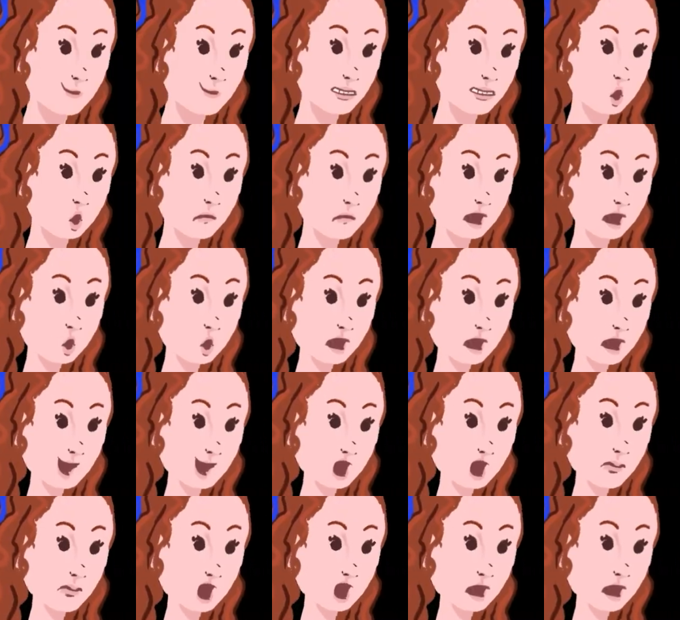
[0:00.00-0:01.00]
I'd never have
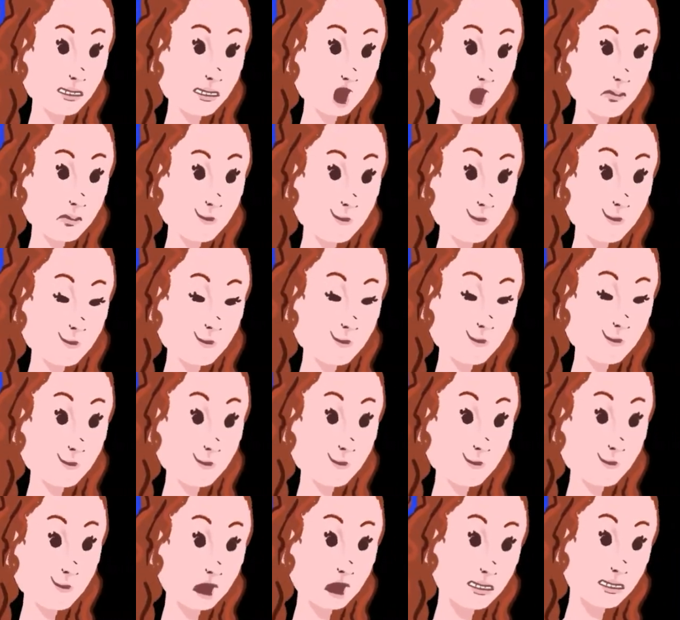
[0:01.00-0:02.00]
thought so,
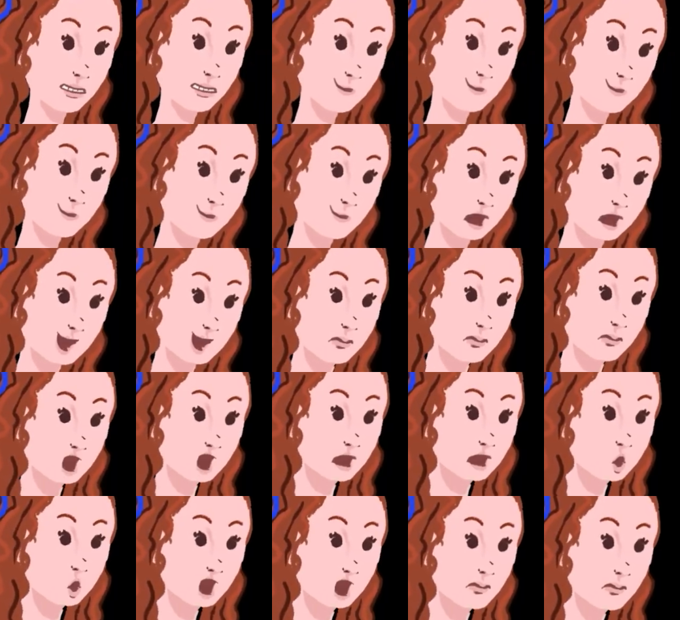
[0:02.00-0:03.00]
but I'm
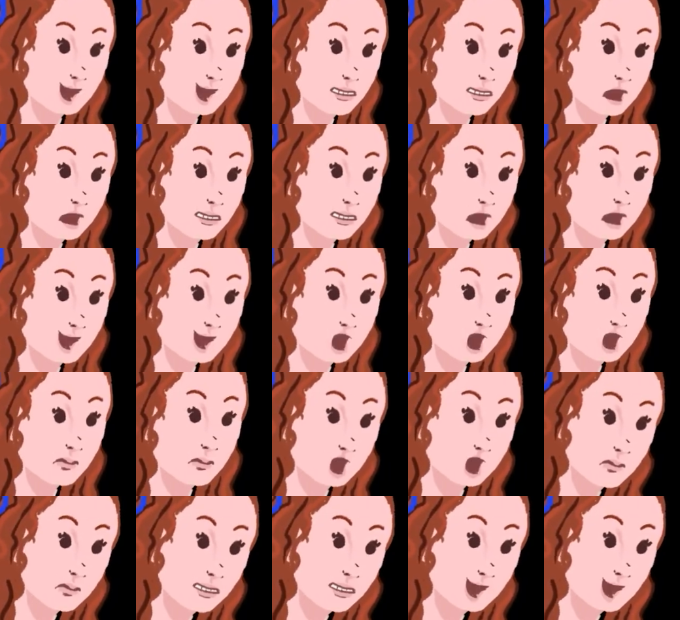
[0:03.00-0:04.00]
beginning to think I might
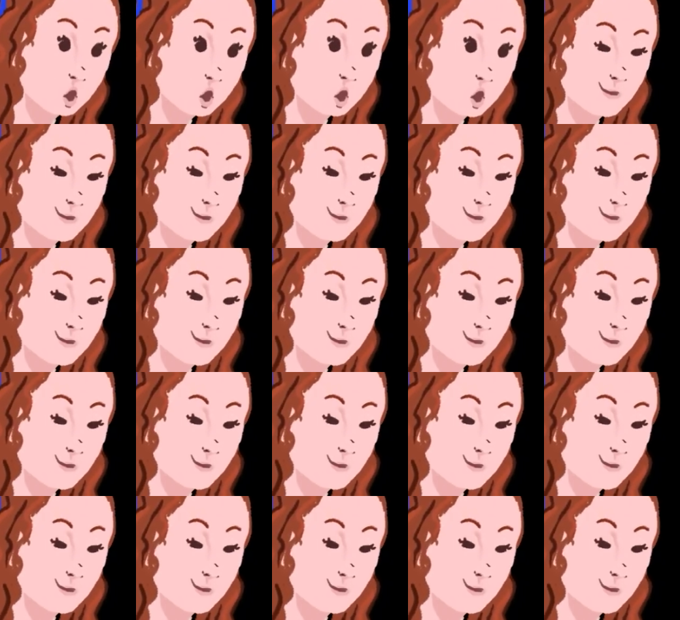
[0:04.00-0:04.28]
like to.